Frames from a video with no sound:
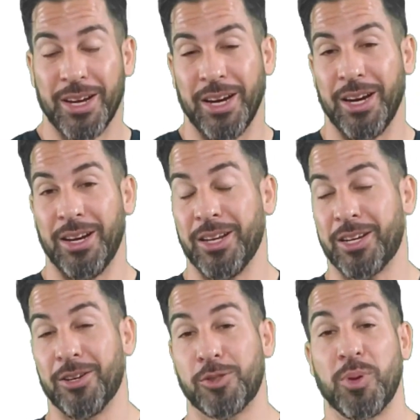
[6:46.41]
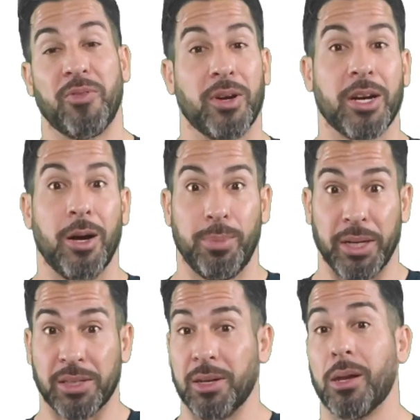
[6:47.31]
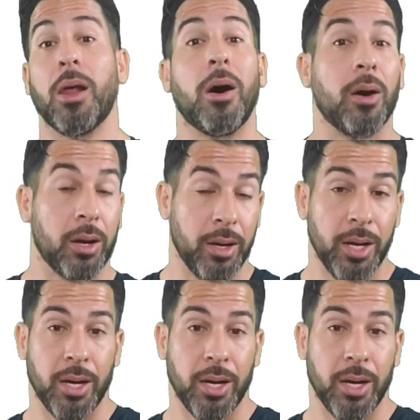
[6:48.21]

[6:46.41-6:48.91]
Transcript: and they can also be very complex and long.